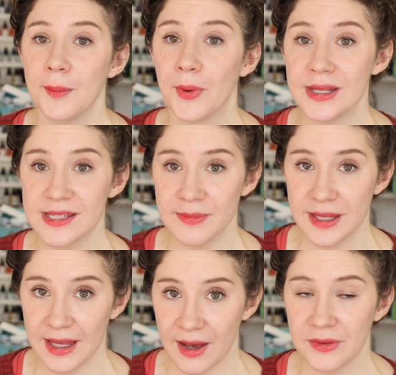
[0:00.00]
point
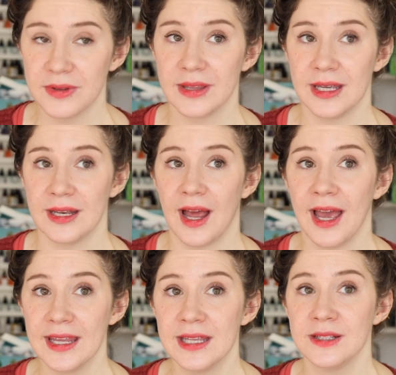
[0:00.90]
something out that
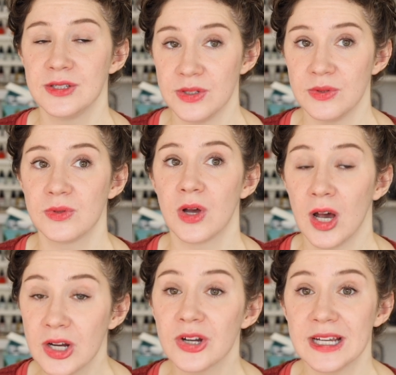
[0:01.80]
I can do
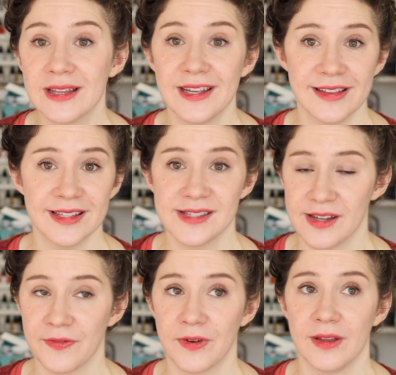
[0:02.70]
concretely that's
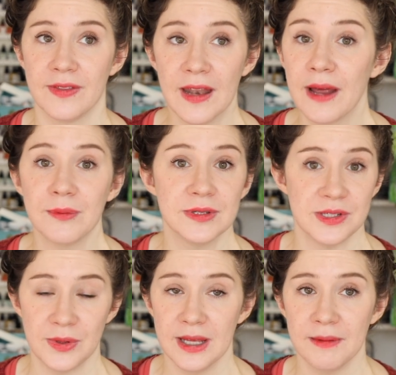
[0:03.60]
different, then I will
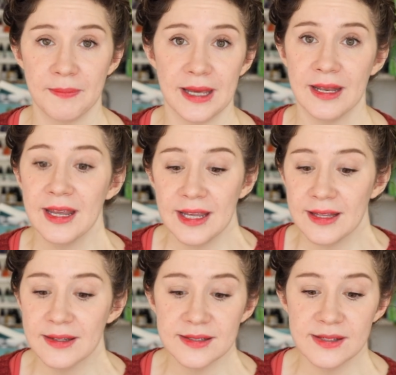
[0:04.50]
do it. But
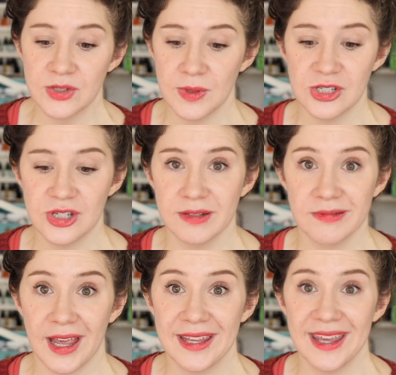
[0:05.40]
in this situation,
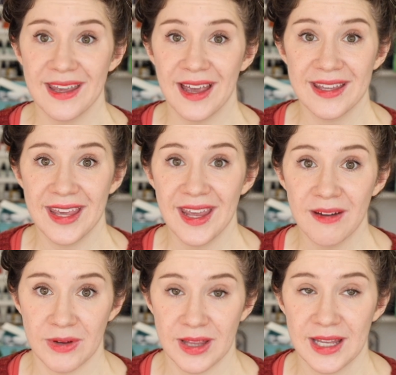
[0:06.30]
I can't, I
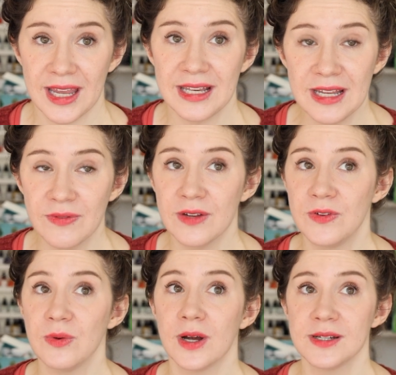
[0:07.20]
can't really. And even
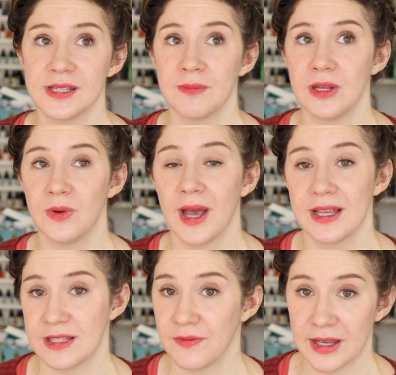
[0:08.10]
if you are somebody who
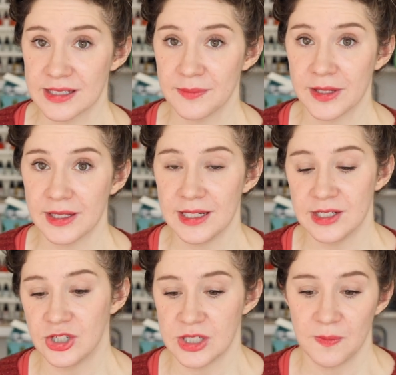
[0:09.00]
has the flexibility
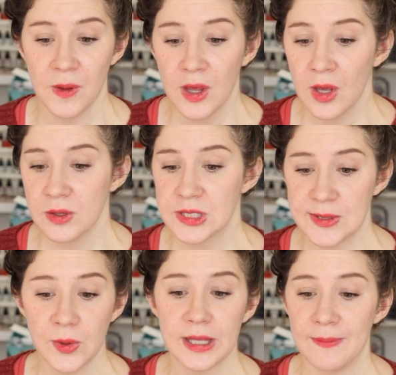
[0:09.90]
to just
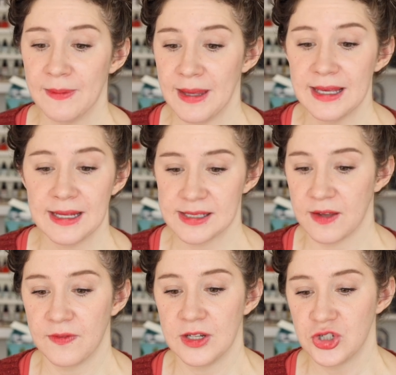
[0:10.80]
solely be making
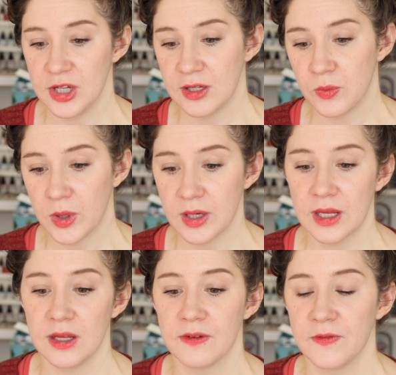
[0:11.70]
self initiated work,
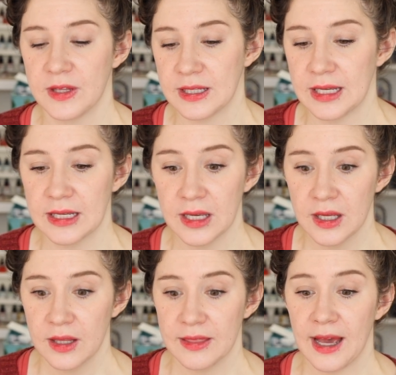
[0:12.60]
and you're feeling like
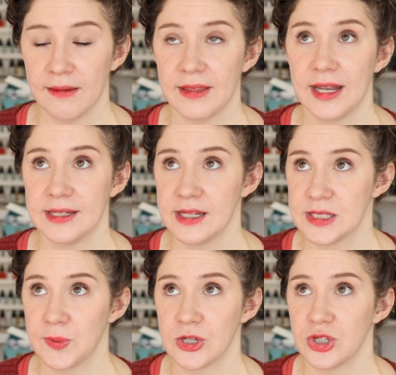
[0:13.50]
that, that
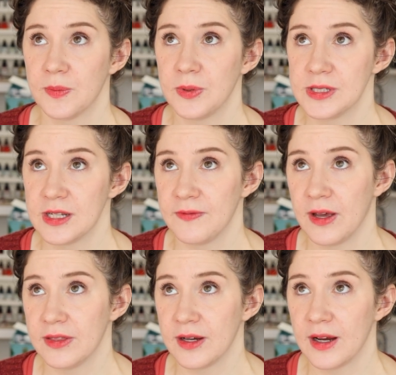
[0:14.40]
intense pressure to put stuff
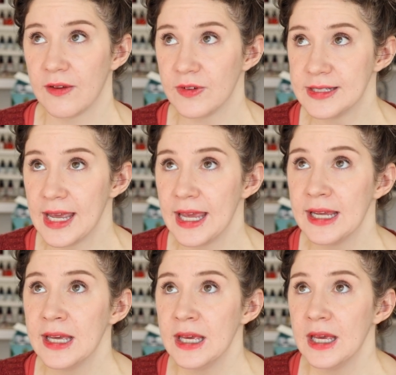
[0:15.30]
out there every day,